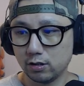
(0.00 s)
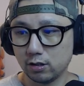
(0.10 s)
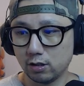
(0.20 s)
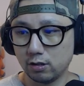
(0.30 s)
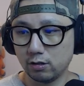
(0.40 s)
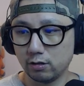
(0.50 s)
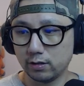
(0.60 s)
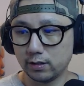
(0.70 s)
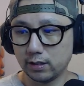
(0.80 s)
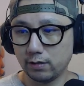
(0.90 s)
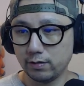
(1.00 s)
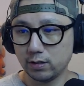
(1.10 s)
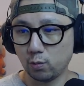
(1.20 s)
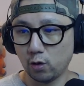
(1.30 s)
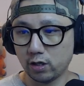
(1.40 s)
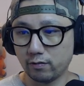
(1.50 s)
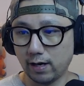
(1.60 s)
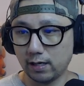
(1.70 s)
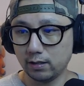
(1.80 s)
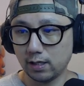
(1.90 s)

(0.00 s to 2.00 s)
So there is a workaround.